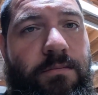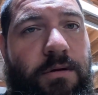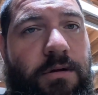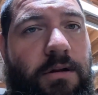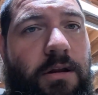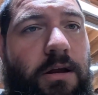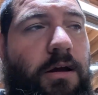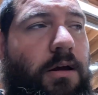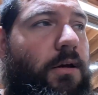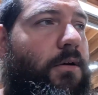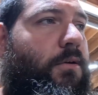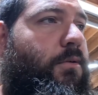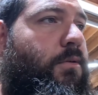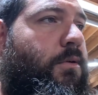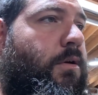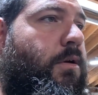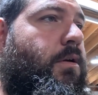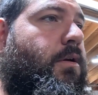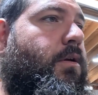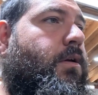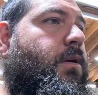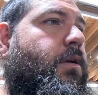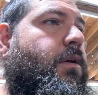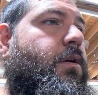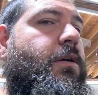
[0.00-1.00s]
below,
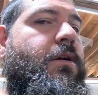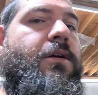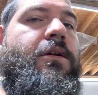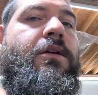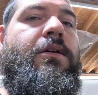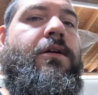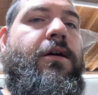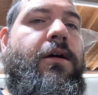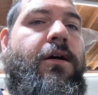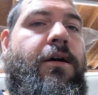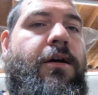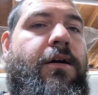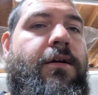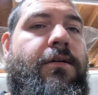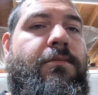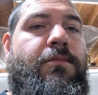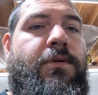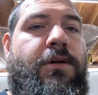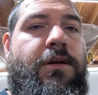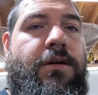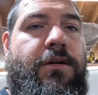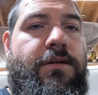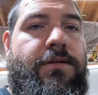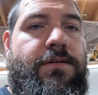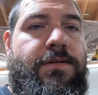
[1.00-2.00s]

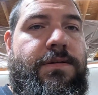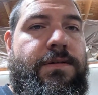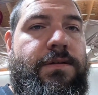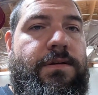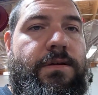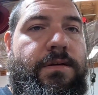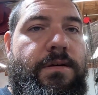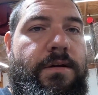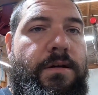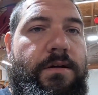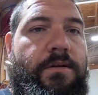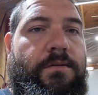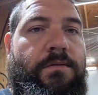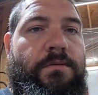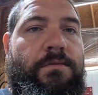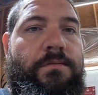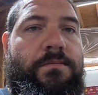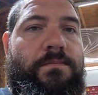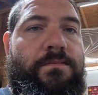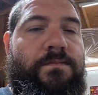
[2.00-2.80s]
because you know,